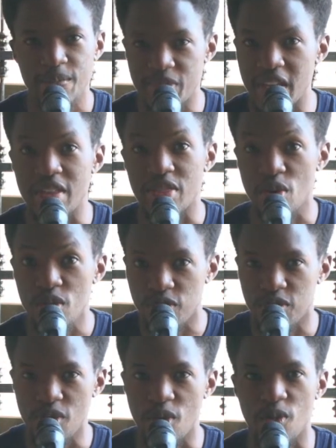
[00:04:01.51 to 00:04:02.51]
They are thought
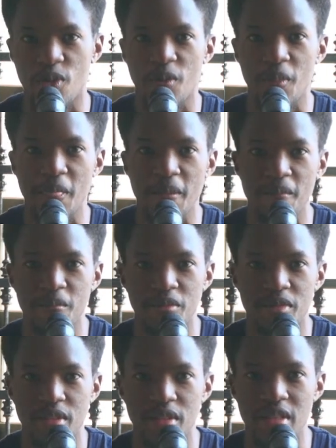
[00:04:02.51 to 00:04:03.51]
for.
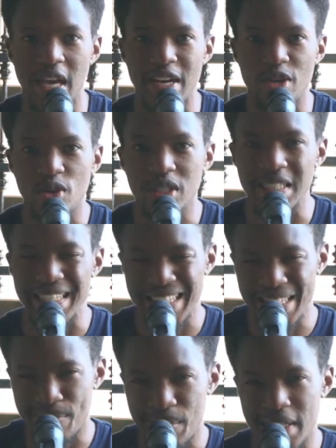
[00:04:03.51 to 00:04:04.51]
They are not
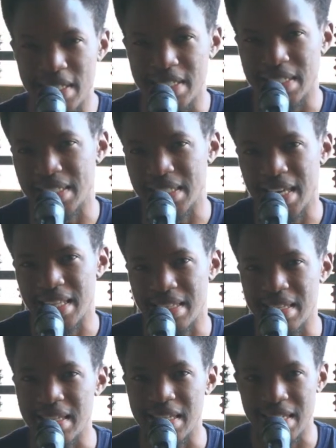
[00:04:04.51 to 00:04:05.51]
independent in their
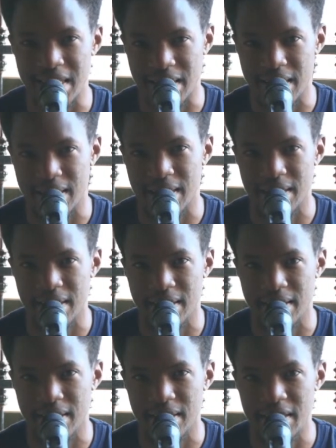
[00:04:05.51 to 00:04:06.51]
thinking.
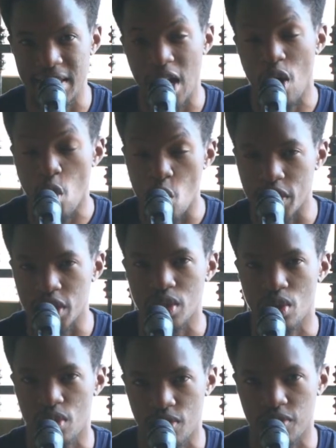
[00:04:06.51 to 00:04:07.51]
They are always
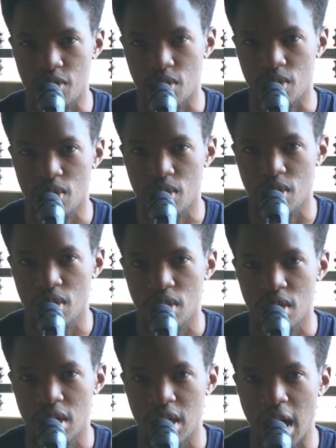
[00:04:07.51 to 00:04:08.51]
thought for.
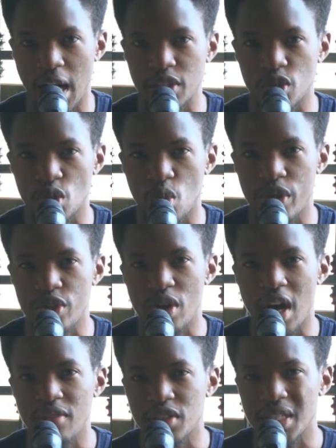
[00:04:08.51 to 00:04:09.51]
And so when you
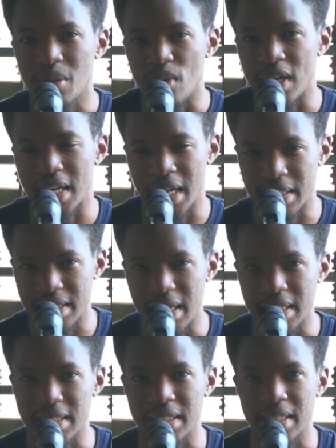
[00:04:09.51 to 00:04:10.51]
have someone like
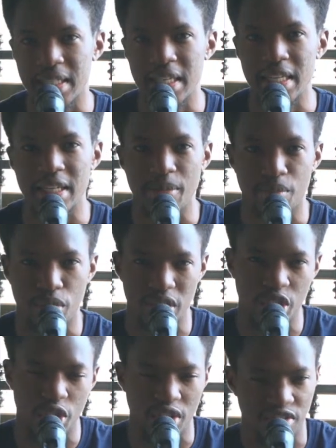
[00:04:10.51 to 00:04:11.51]
that in a
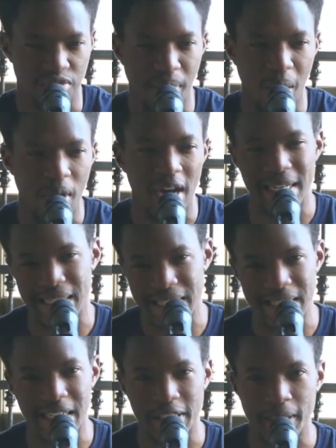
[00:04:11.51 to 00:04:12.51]
position of power and
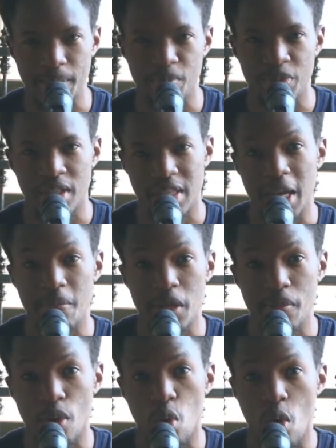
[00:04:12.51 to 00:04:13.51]
leadership, there are
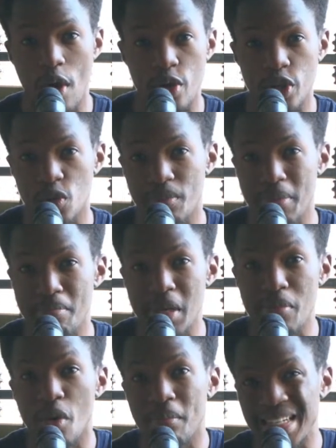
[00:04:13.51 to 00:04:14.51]
people who are going to be
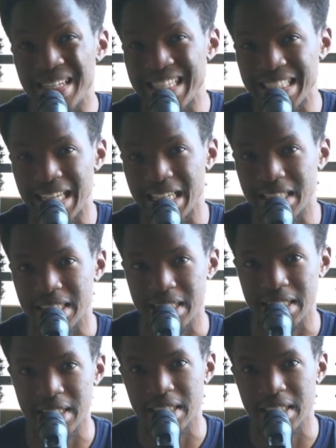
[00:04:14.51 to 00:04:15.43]
people pleasers.